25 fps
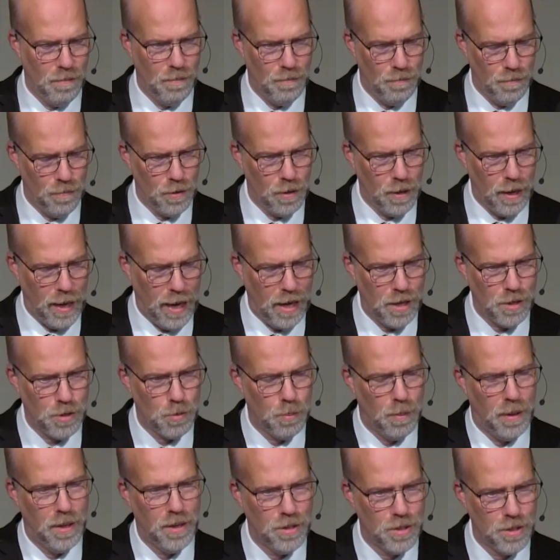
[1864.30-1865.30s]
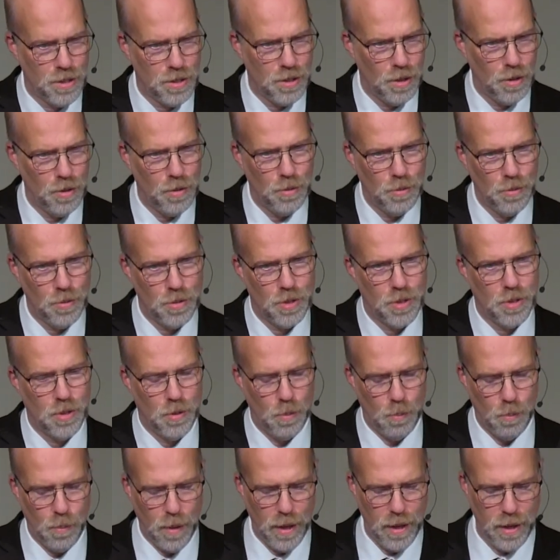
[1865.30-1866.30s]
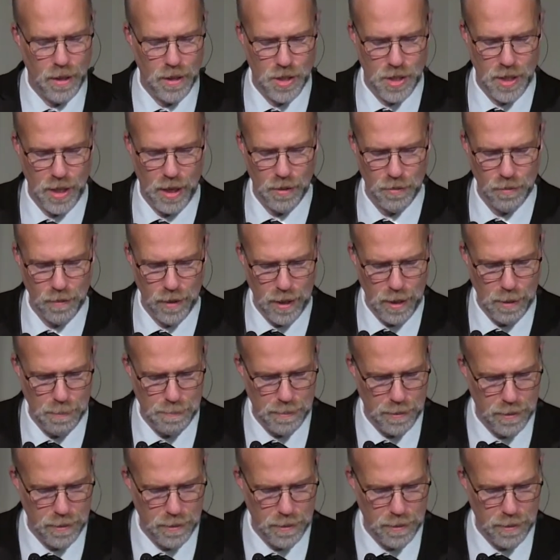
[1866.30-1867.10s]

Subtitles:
For as one sows, one shall reap.